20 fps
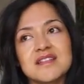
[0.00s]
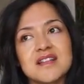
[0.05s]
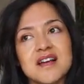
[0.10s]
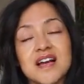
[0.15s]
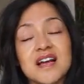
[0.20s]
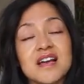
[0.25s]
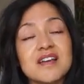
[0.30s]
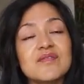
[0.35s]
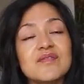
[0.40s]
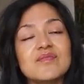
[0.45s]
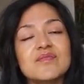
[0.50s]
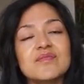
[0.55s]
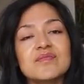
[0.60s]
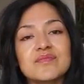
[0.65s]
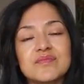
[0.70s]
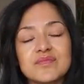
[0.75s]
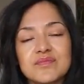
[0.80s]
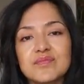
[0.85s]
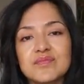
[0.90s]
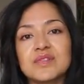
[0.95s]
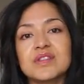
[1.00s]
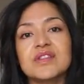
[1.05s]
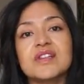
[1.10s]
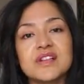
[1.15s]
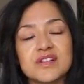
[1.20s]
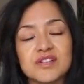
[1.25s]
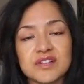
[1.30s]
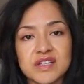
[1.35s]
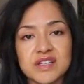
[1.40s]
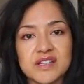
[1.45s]
I
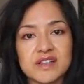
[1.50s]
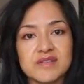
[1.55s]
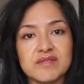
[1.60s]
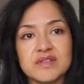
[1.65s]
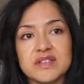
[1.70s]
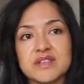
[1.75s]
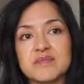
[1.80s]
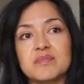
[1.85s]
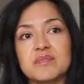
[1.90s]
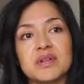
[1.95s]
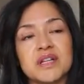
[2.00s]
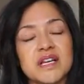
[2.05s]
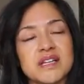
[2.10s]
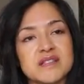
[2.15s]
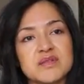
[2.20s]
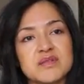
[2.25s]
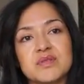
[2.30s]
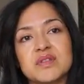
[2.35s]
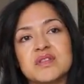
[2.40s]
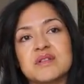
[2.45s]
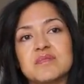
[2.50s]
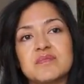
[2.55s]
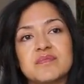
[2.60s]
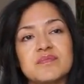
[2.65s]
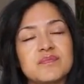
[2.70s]
literally was blessed with the